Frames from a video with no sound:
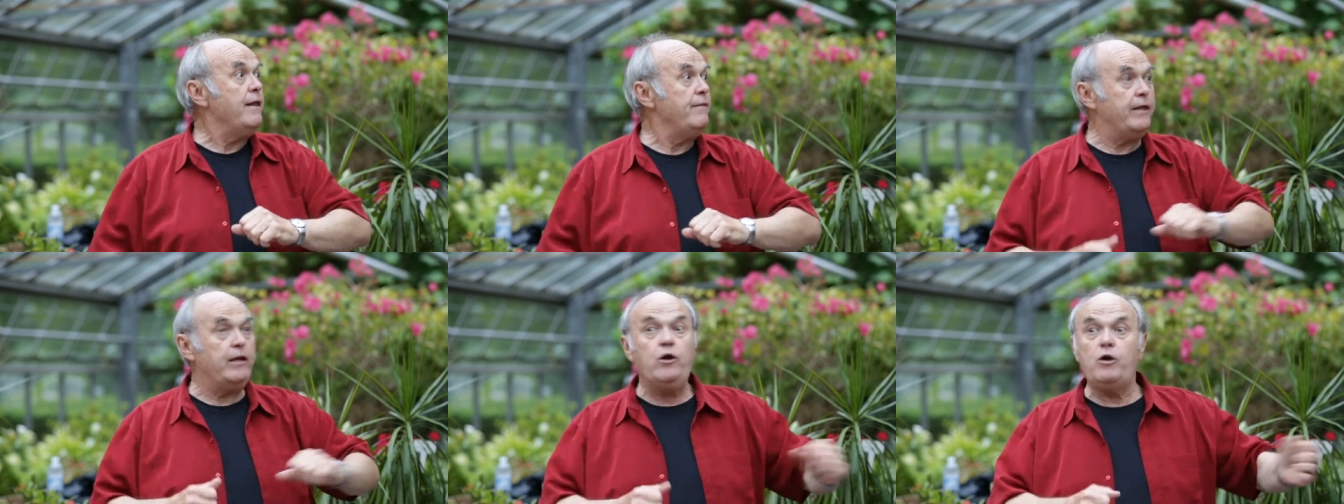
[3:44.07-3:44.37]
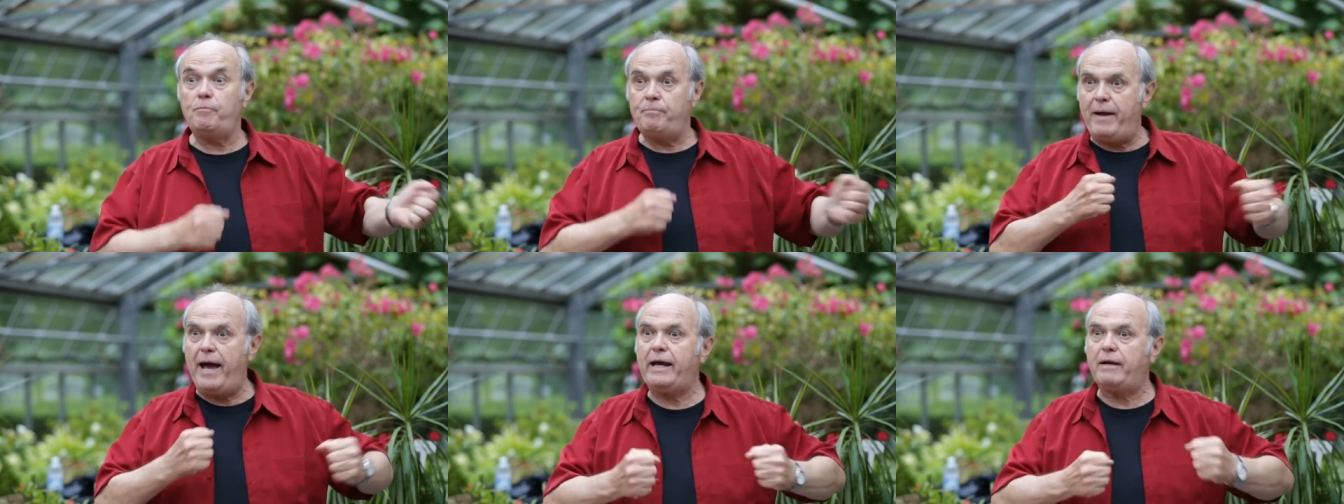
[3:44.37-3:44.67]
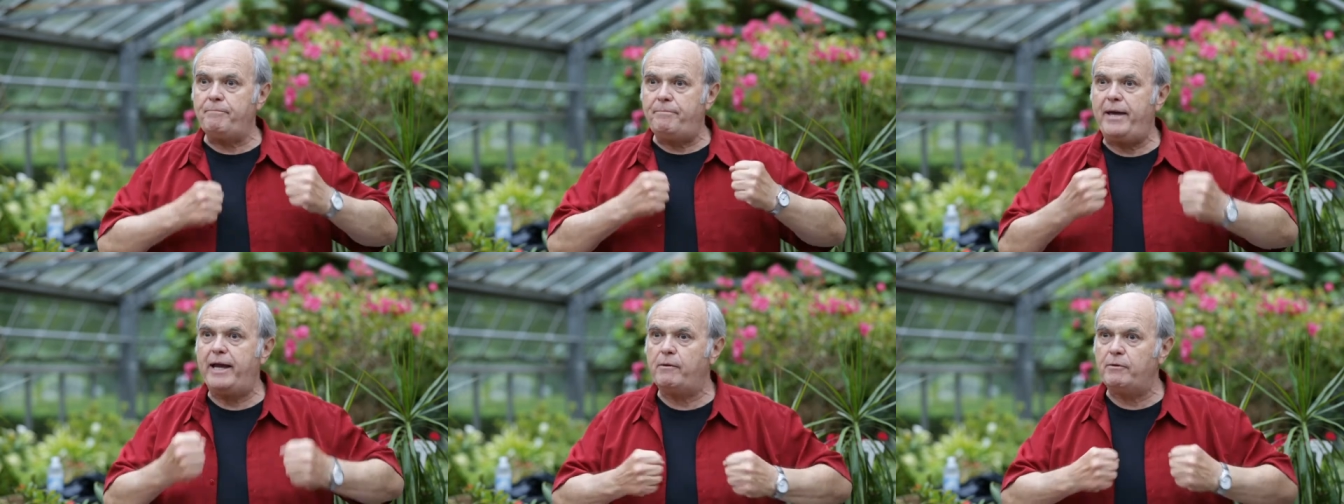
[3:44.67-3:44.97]
They looked back
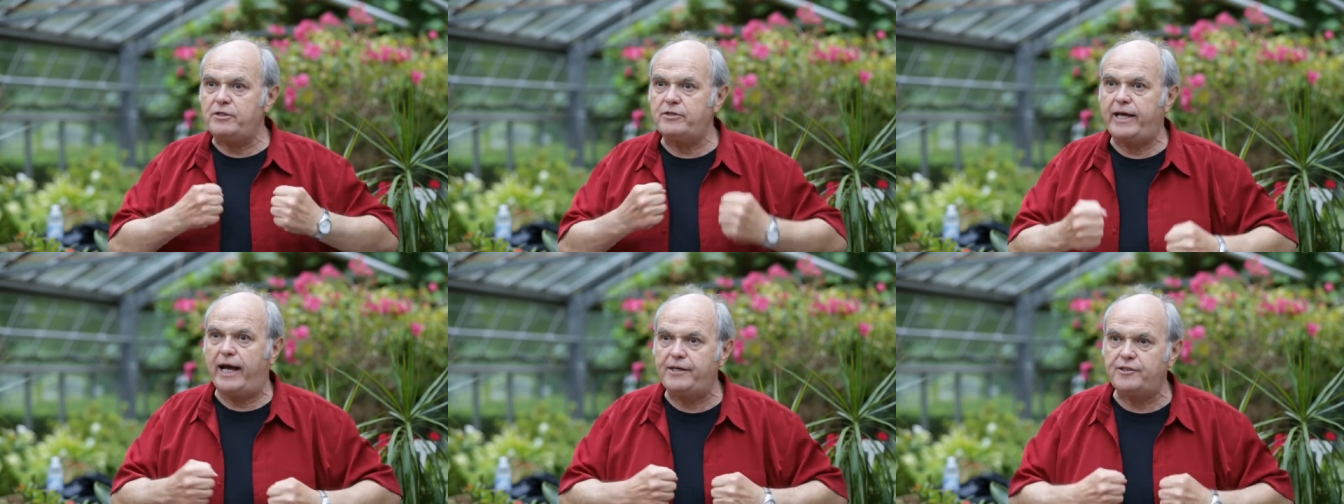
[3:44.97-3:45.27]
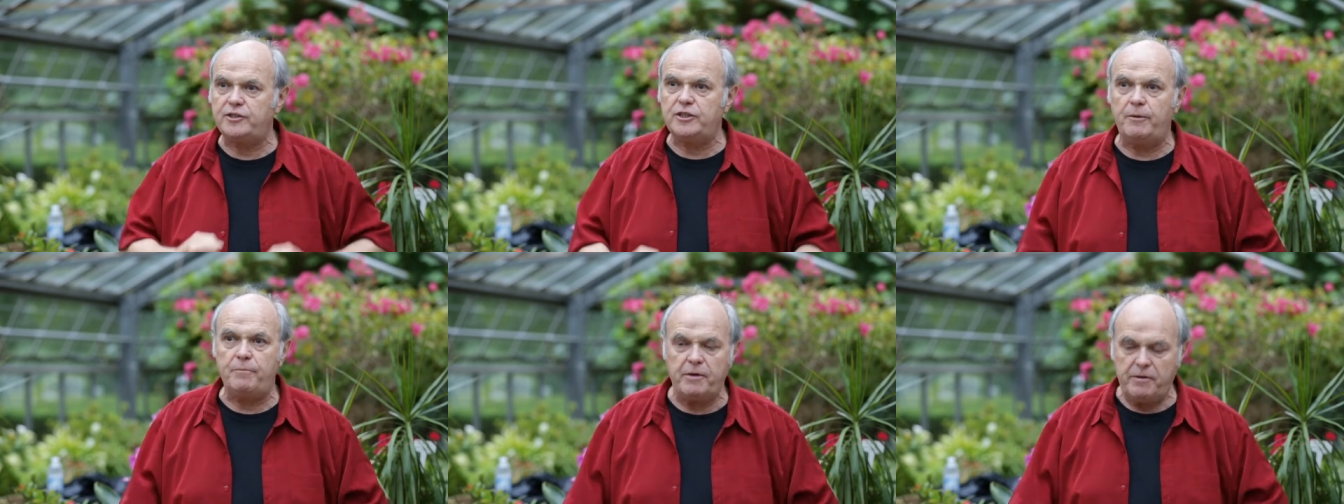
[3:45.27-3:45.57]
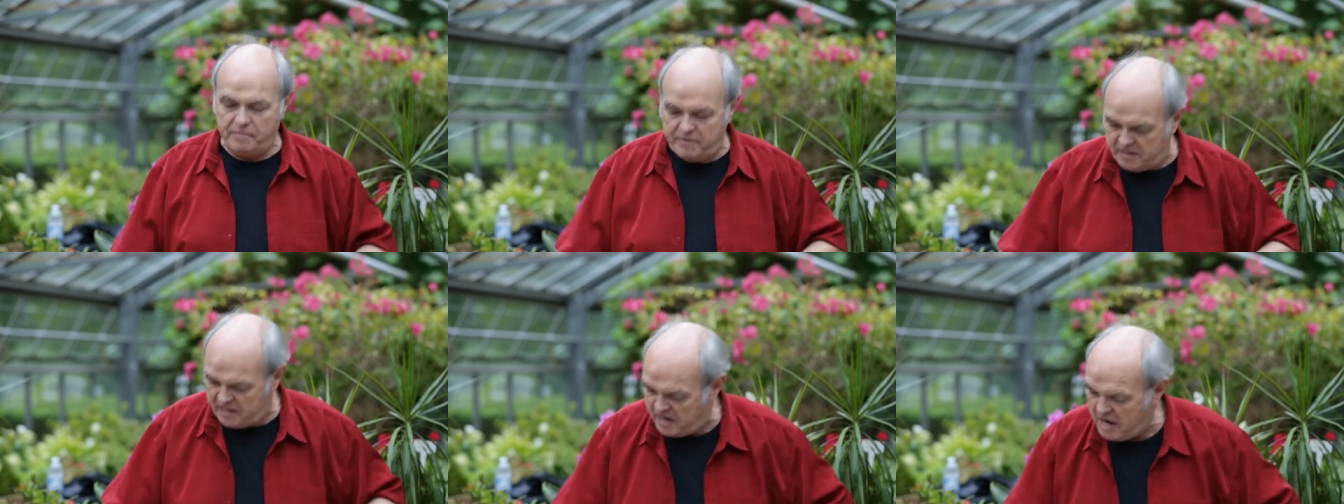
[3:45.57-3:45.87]
and Peg was catching up with
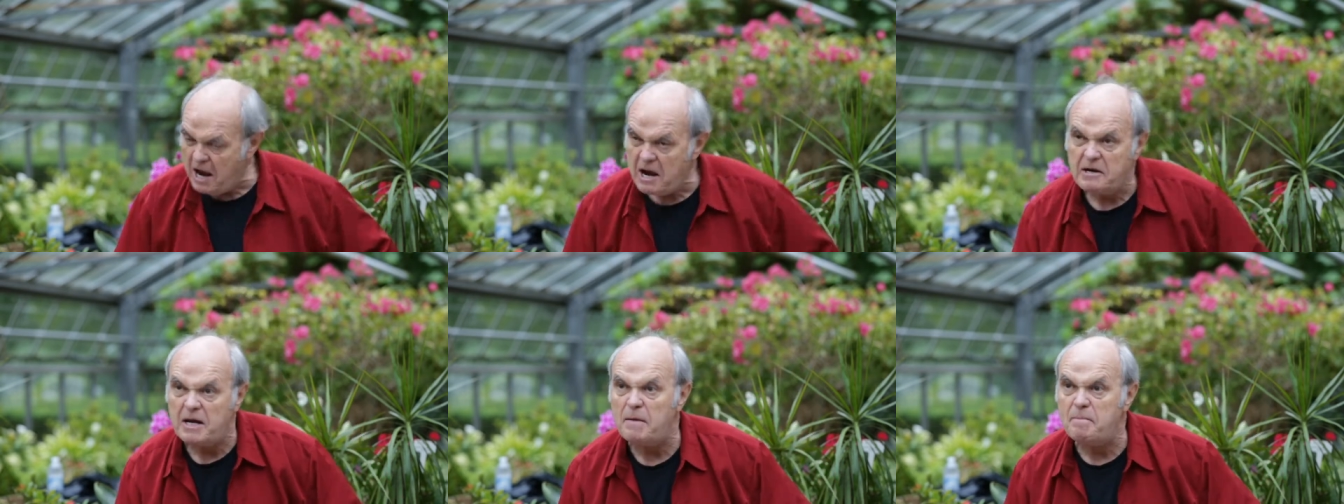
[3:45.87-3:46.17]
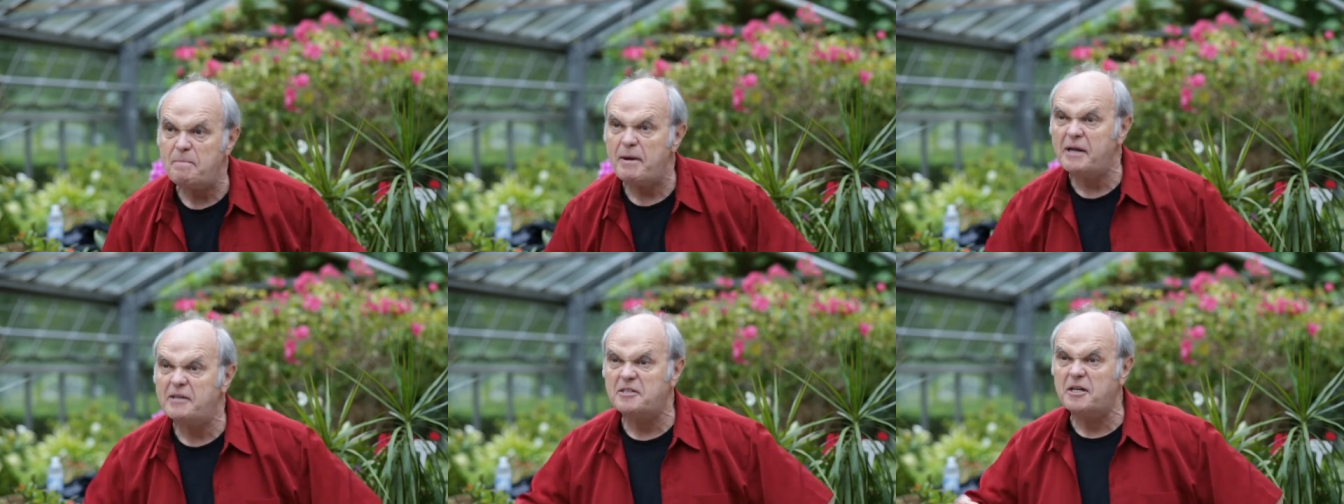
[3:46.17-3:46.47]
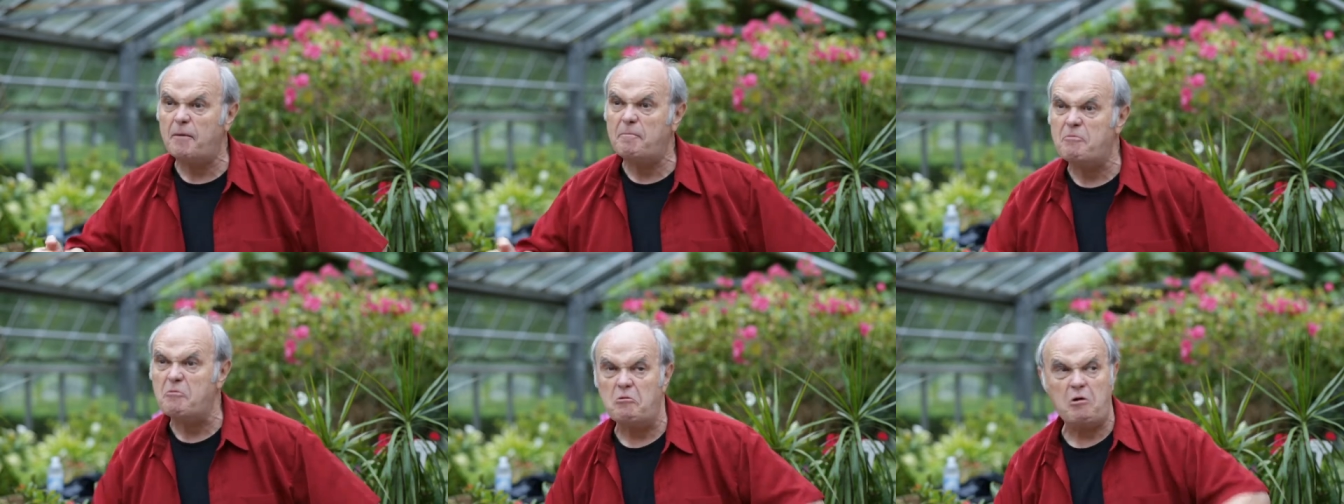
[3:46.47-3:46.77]
them. And they, they picked
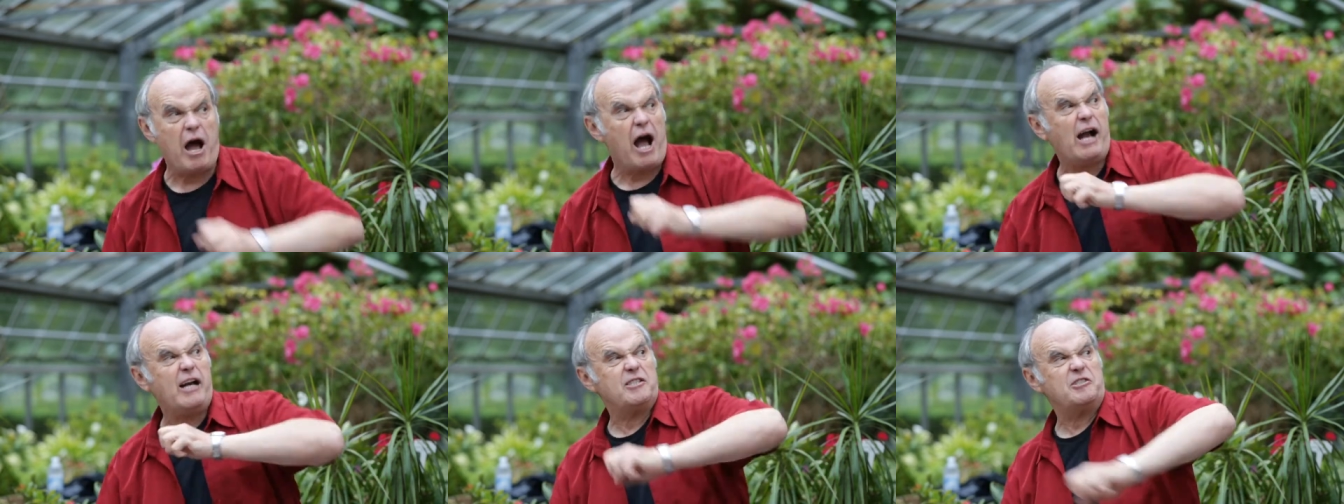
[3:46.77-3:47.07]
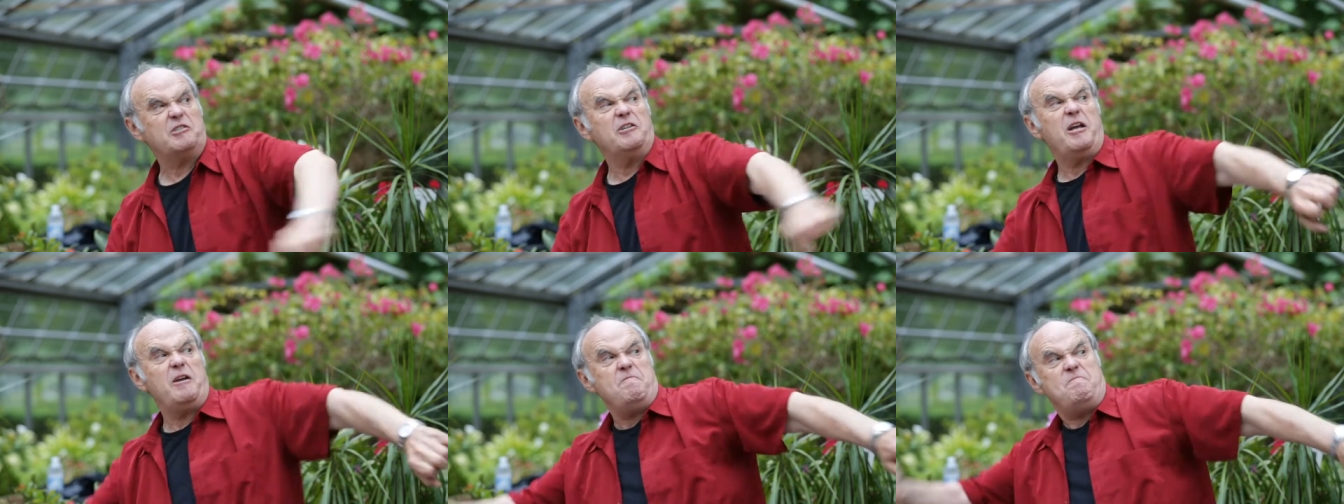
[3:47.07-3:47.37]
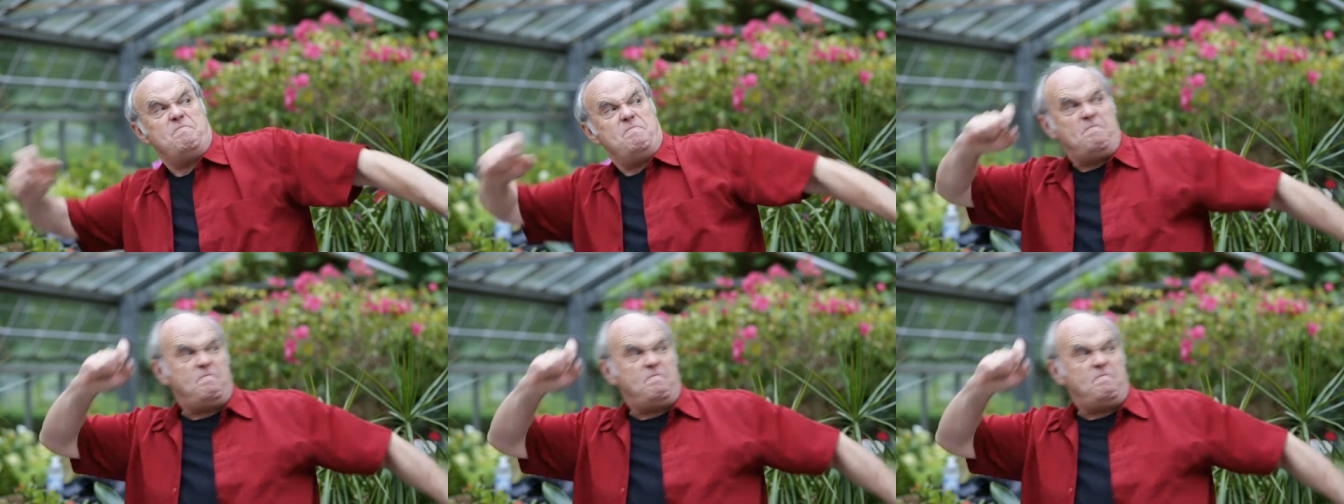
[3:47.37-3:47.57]
up rocks and they